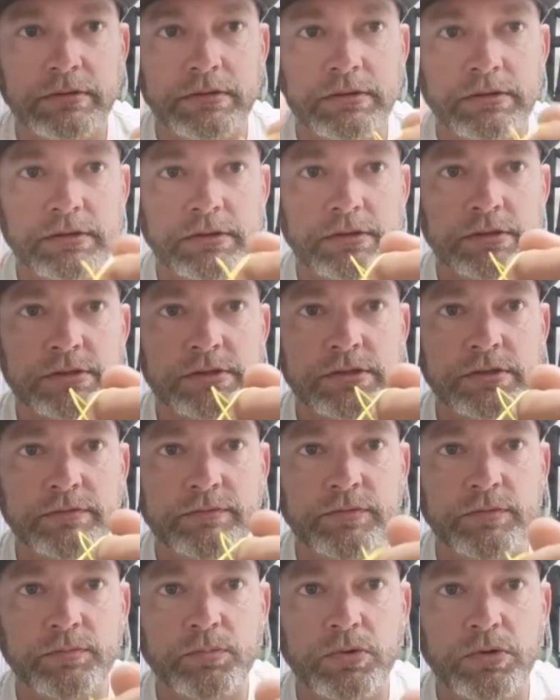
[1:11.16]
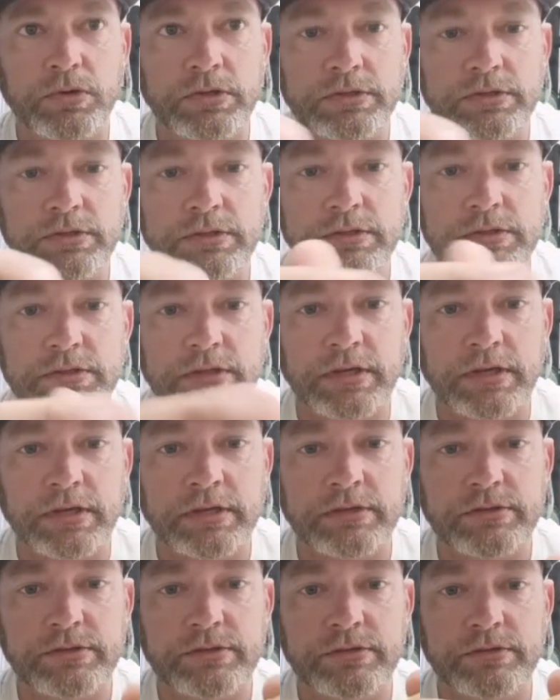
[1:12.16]
So if you pull it, it's going
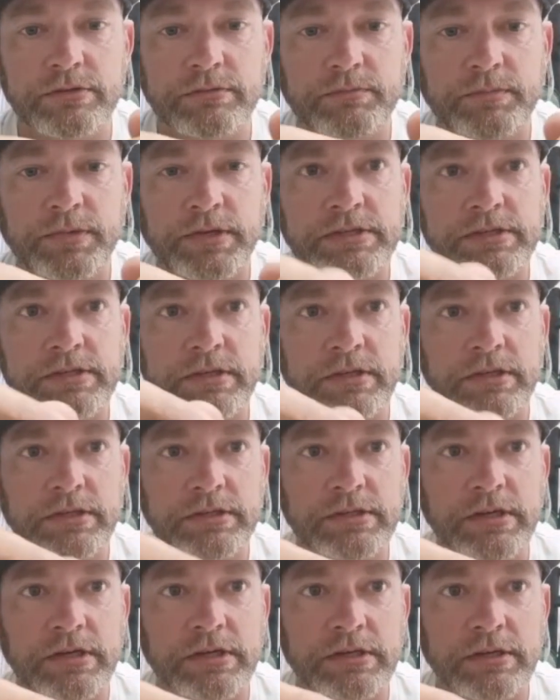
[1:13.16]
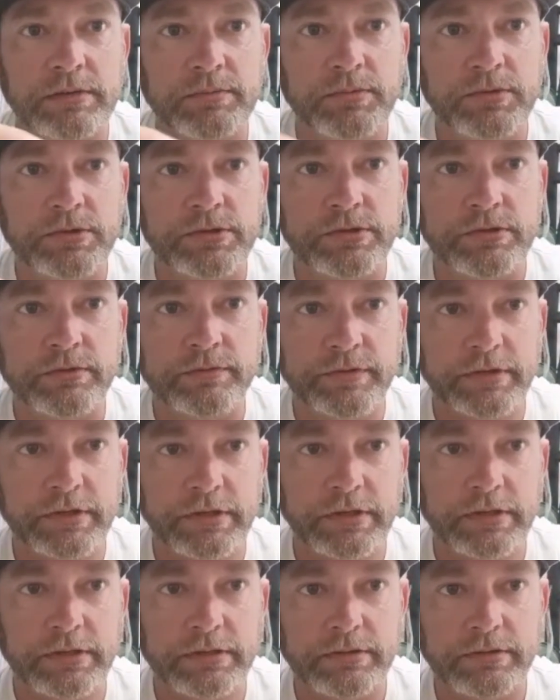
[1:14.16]
to basically tighten up onto your finger.
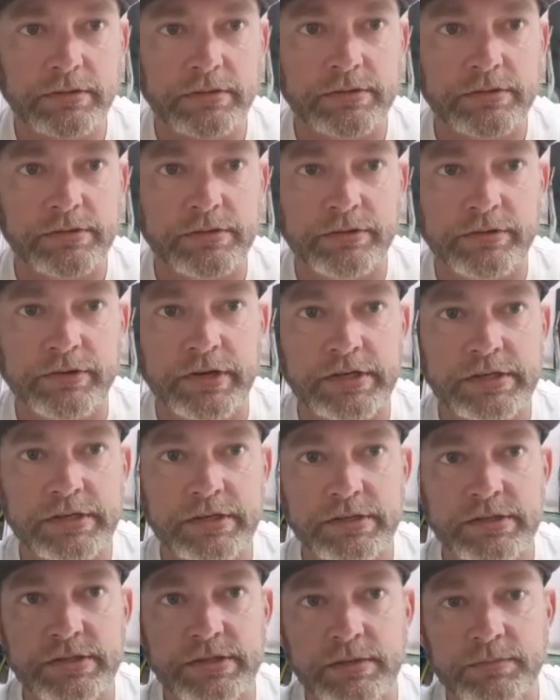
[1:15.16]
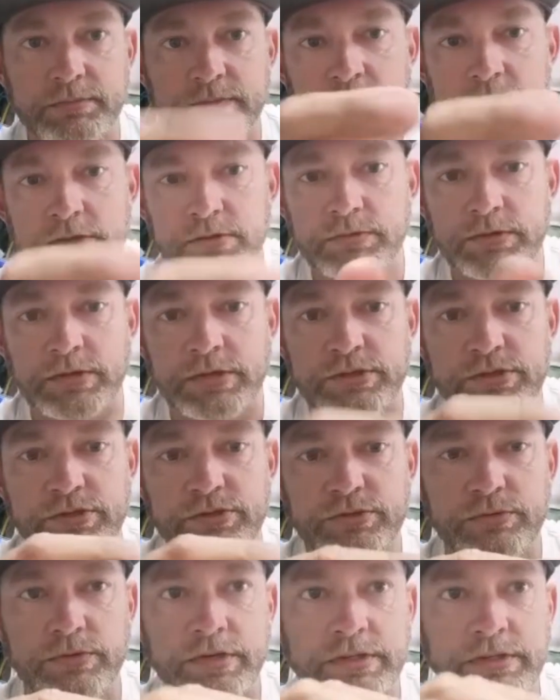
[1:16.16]
You're creating a slip knot with those two
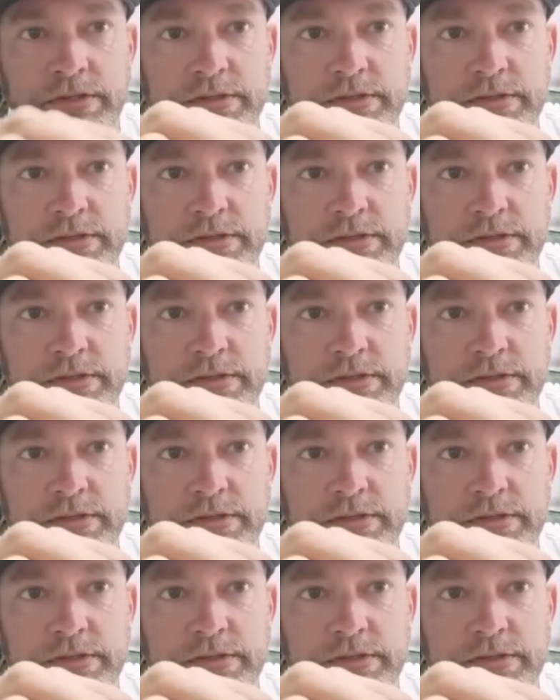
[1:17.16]
ends.